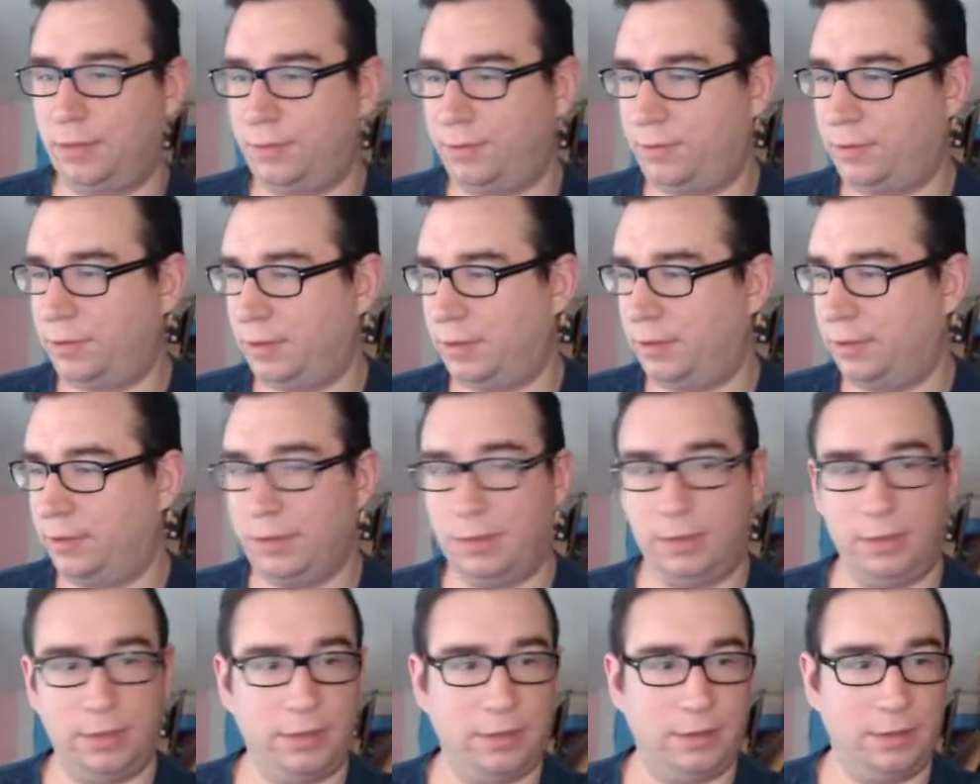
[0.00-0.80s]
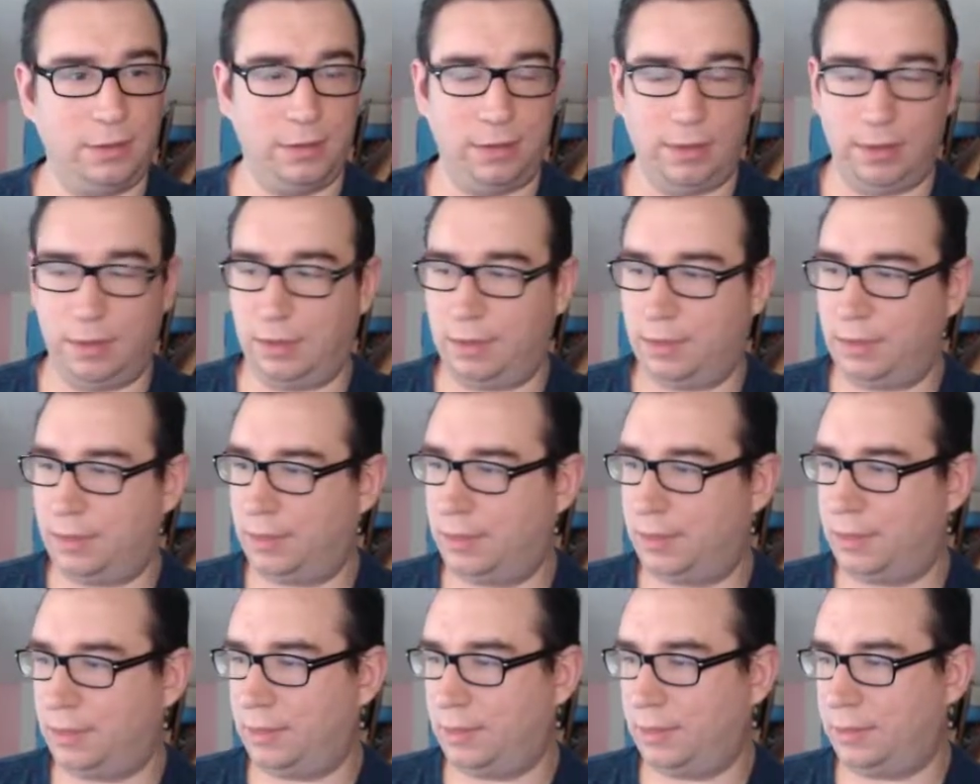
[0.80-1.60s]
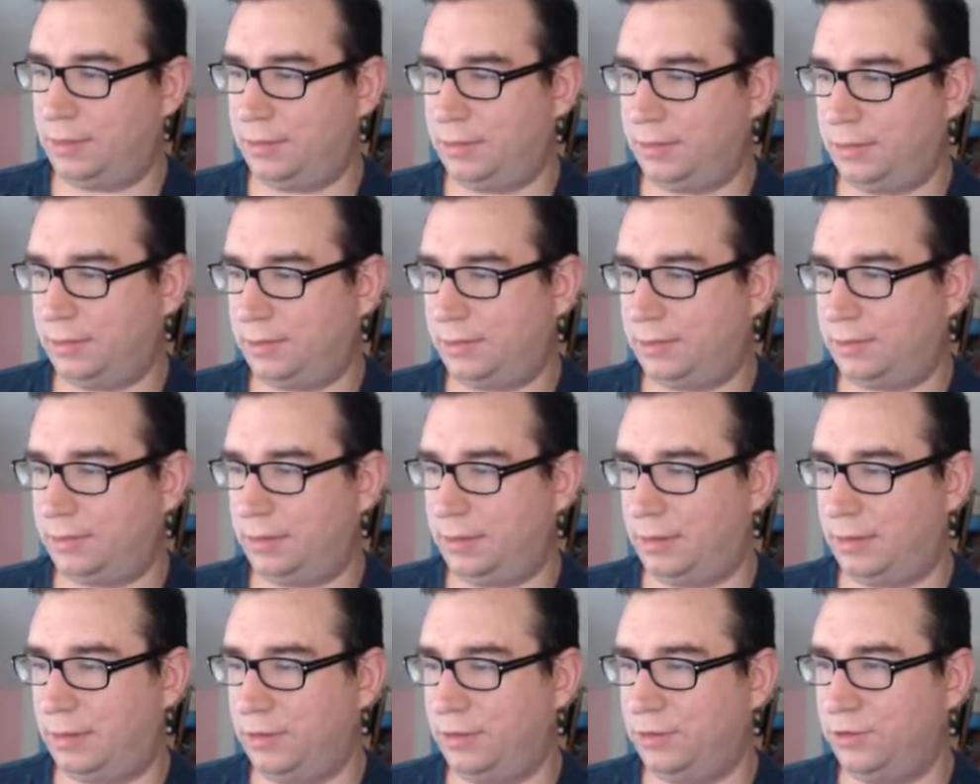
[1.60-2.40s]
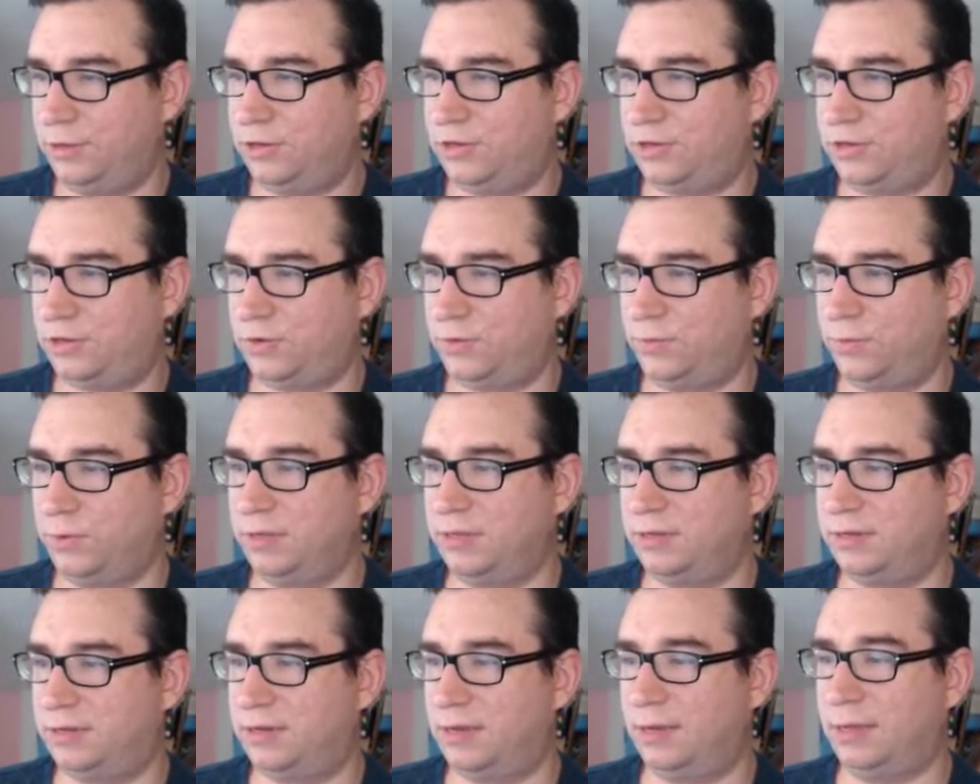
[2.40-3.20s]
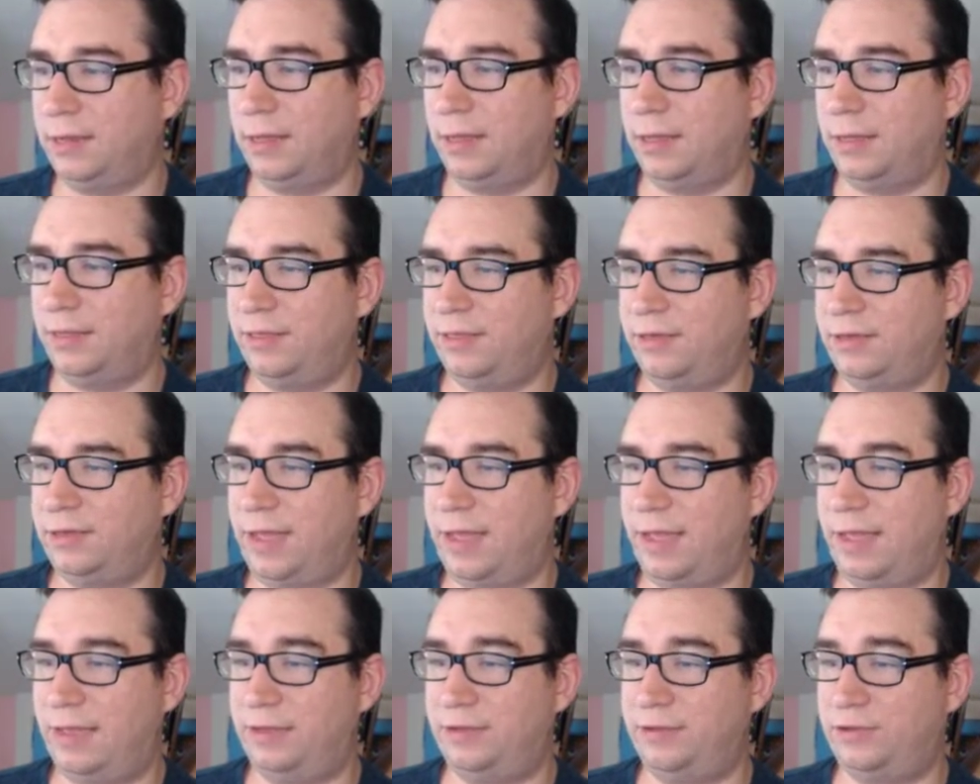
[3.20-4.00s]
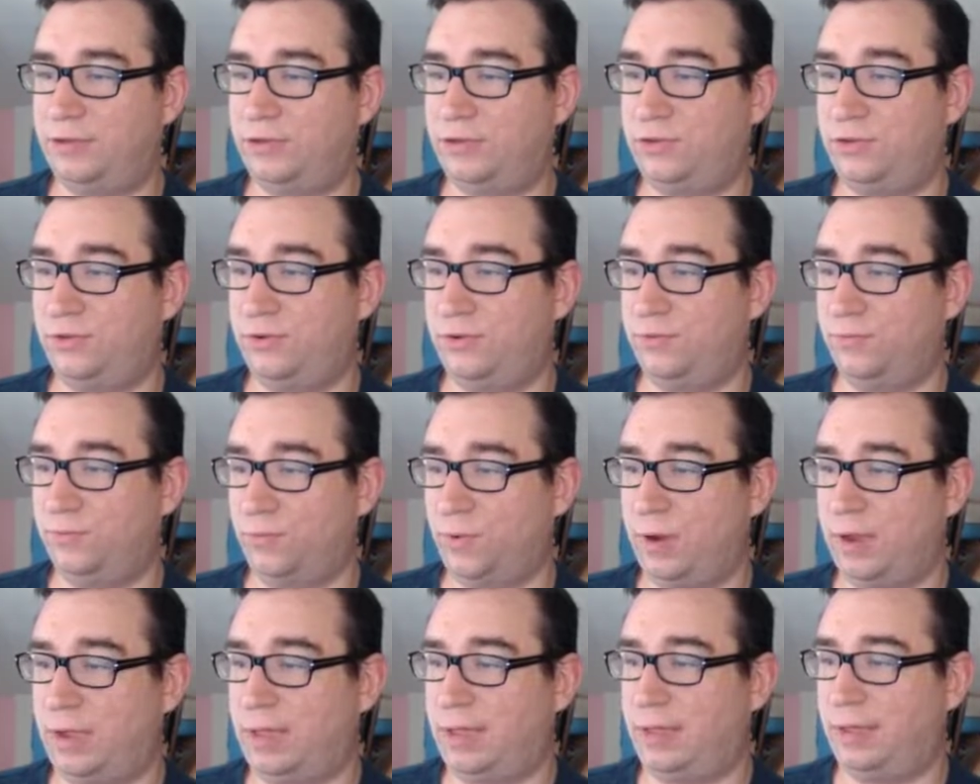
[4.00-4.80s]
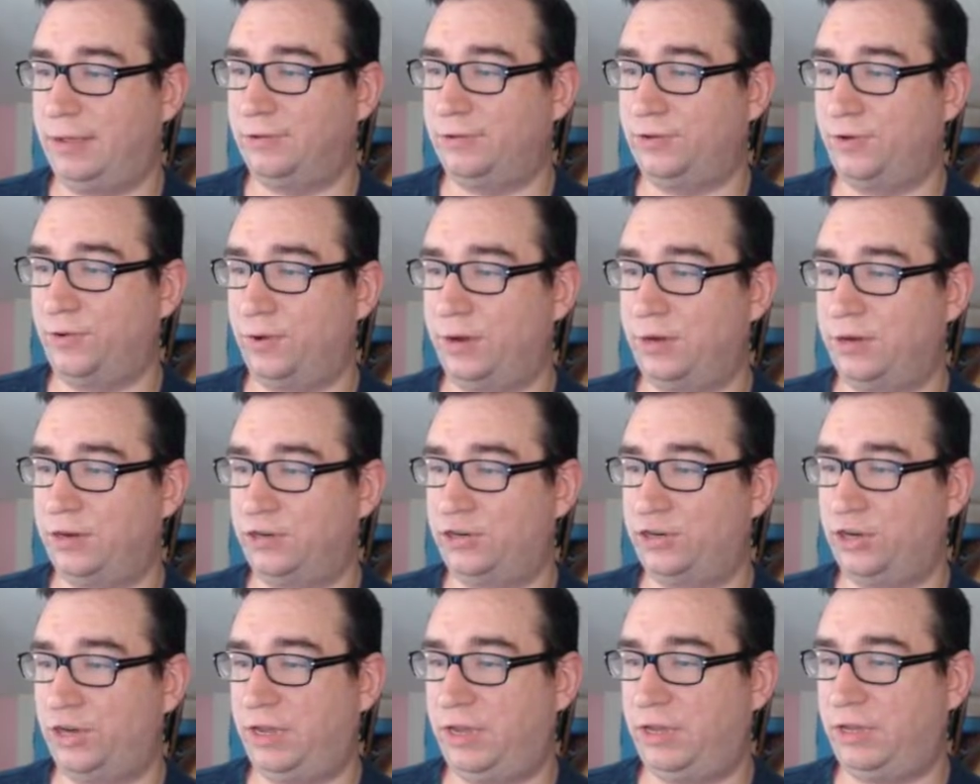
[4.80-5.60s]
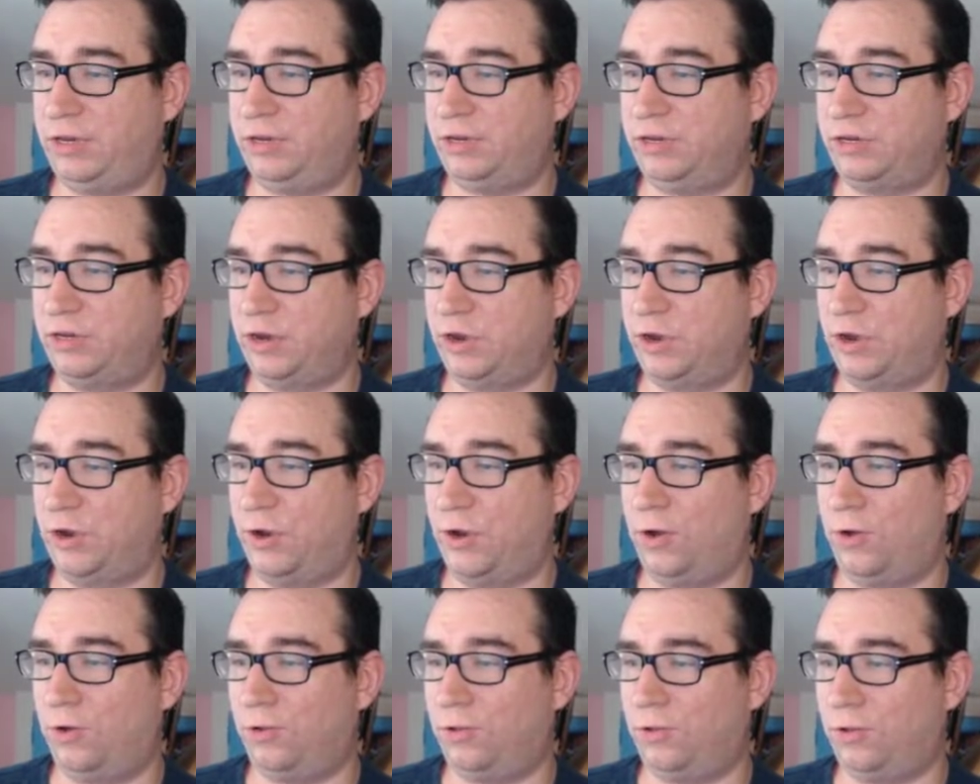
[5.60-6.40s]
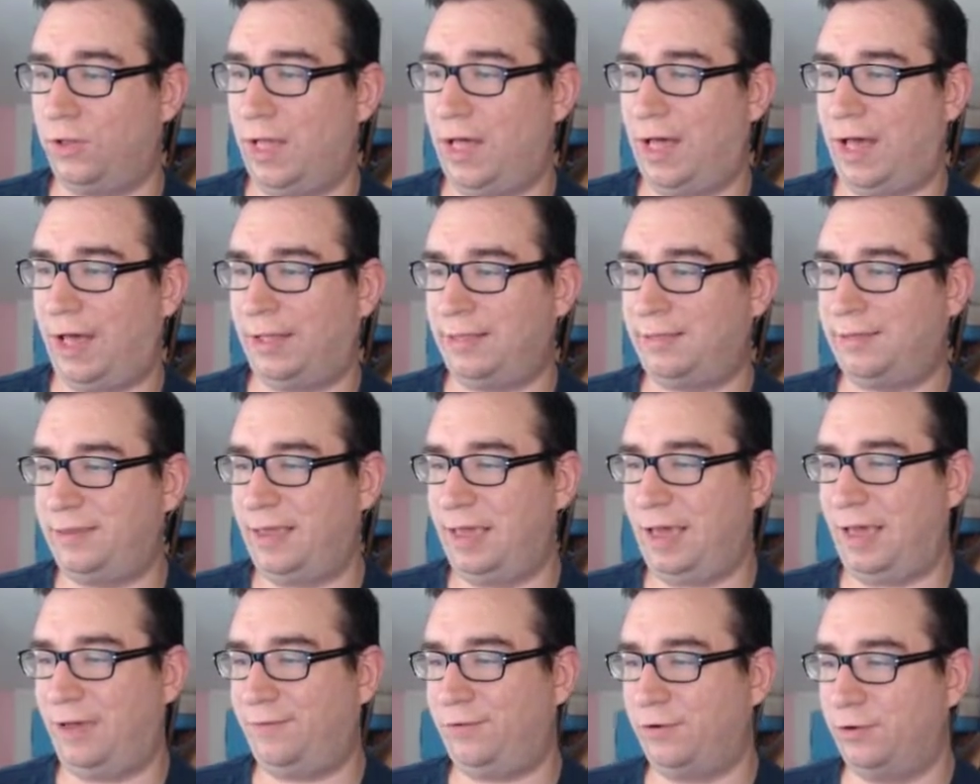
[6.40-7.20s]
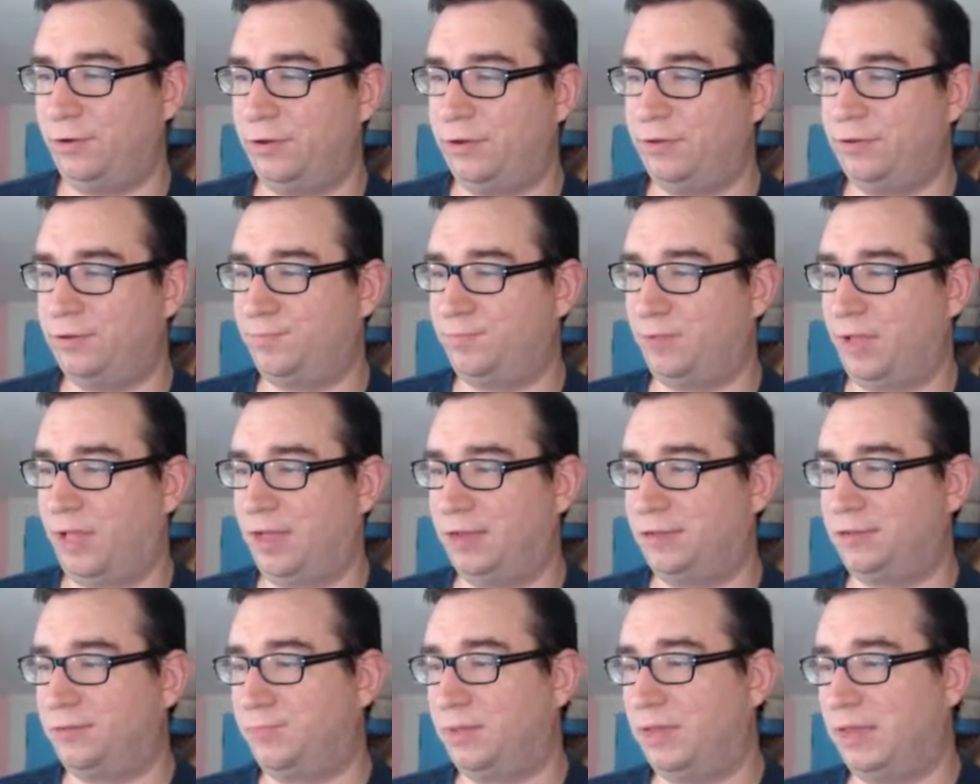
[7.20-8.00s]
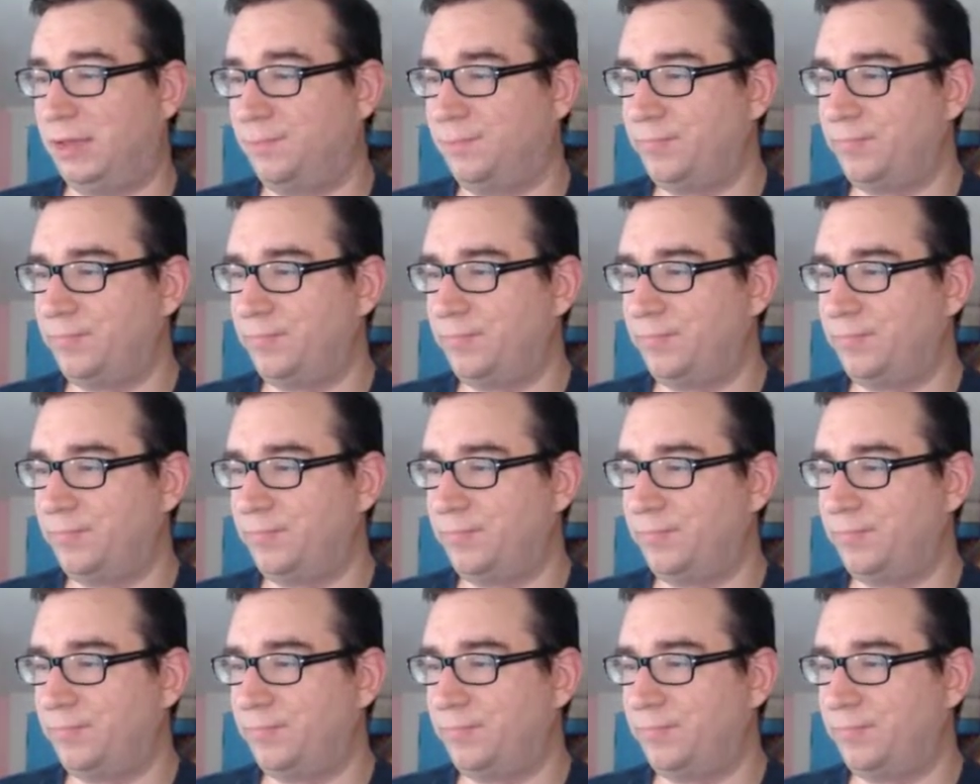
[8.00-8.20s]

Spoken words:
Okay. Let's see. Squidzilla. This guy's ranking is going to change a lot after his blossoming.